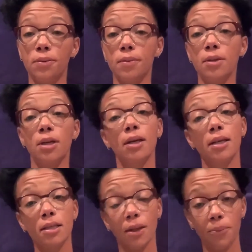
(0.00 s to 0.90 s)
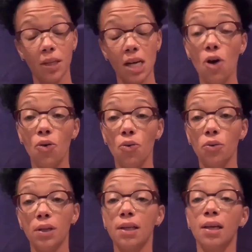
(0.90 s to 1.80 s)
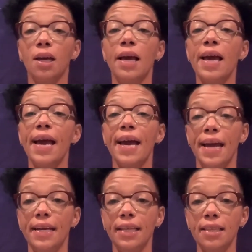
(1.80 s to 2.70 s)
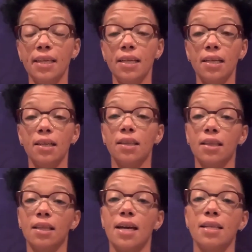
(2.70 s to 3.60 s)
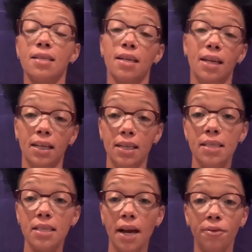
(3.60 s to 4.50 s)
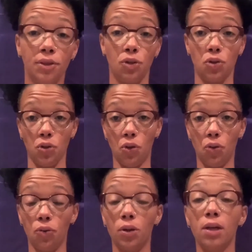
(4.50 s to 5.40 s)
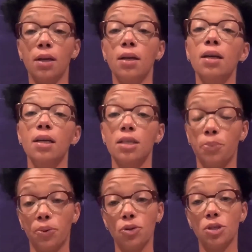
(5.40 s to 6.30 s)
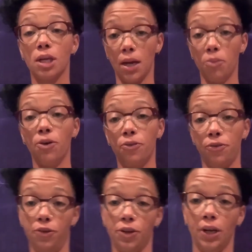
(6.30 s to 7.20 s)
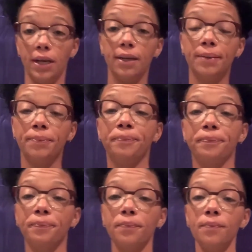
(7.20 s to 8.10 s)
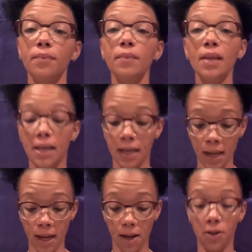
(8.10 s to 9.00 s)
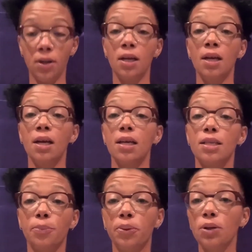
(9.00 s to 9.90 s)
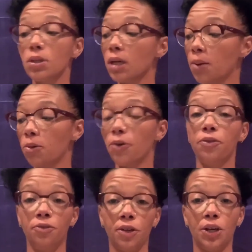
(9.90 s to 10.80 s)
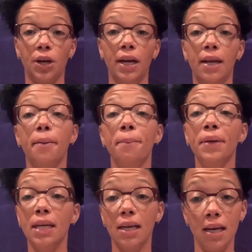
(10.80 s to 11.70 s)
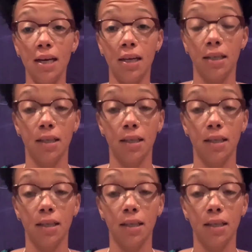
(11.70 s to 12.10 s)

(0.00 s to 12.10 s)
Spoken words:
something old. Anything that's at least 7 years old is supposed to come off of your credit. Now, it's supposed to come off of your credit because